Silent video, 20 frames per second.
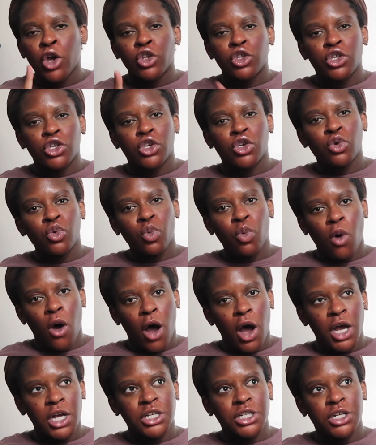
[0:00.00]
Do you
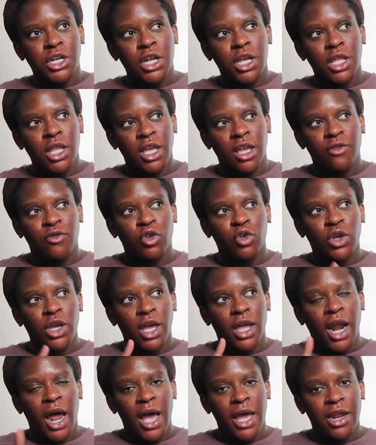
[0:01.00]
wash, like if you
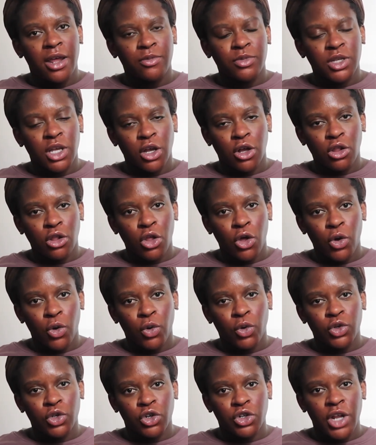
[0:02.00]
get items like
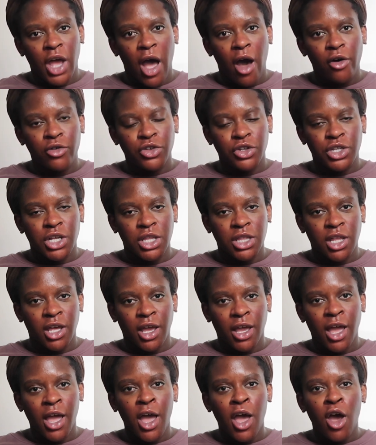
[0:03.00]
clothes or towels or
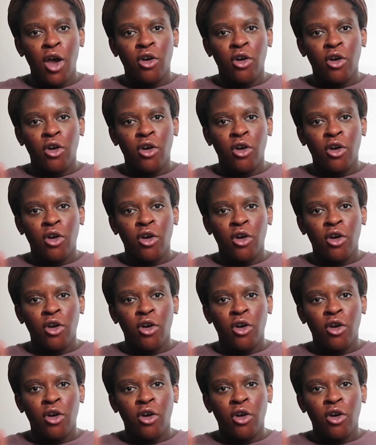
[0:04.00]
something